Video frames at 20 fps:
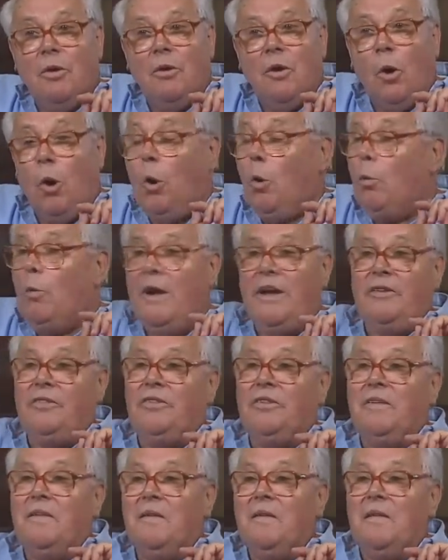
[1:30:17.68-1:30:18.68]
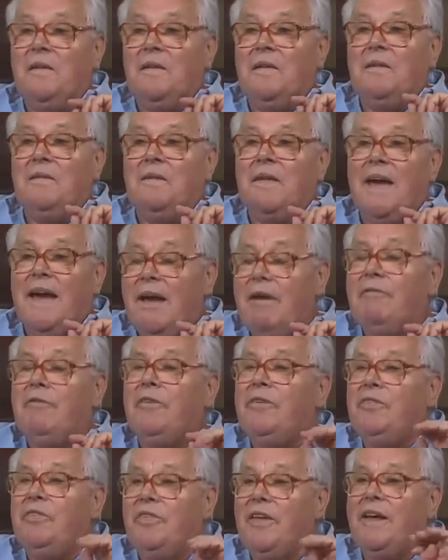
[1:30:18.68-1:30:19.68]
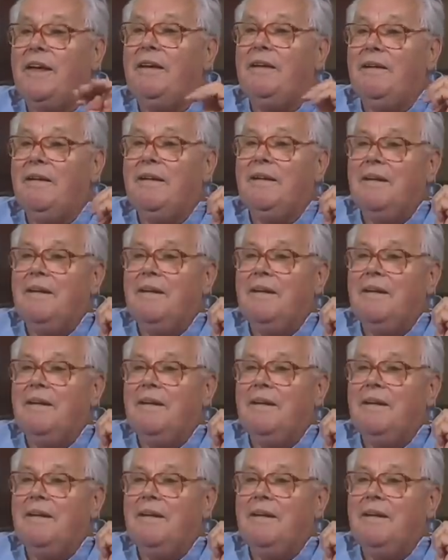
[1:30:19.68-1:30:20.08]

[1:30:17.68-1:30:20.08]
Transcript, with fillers: Always. Everything